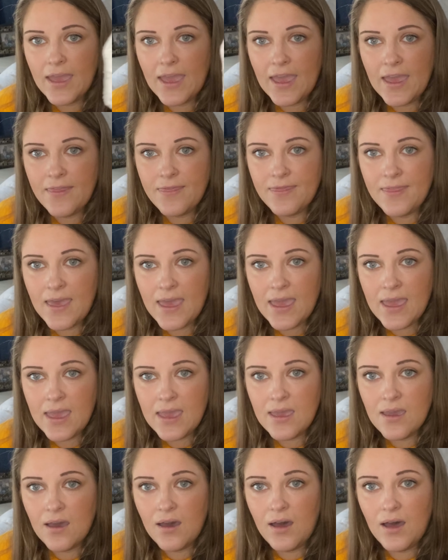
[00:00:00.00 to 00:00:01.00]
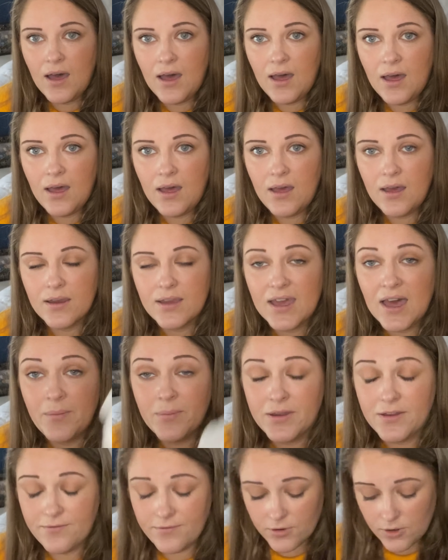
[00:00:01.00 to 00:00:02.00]
and they
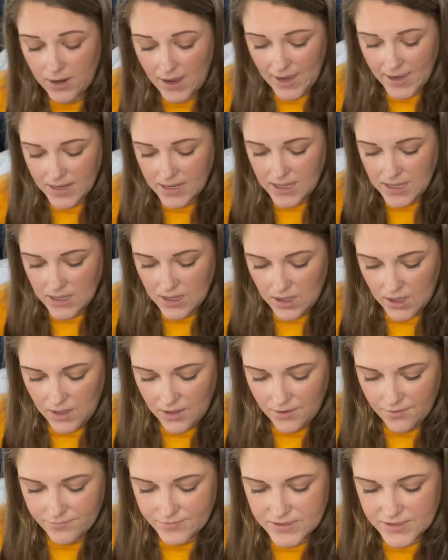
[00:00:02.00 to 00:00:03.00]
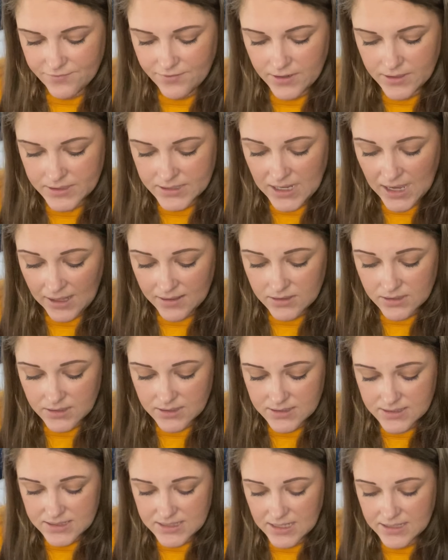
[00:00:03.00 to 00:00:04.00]
come in a variety of different
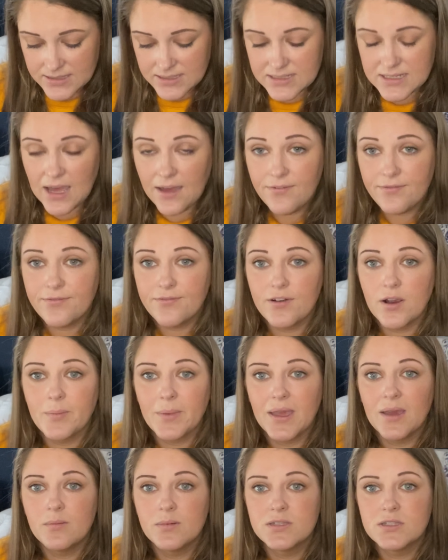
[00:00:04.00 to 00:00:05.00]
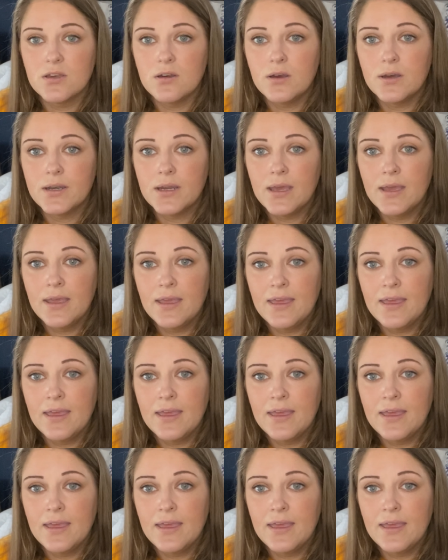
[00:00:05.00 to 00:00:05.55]
colors and stuff from Amazon.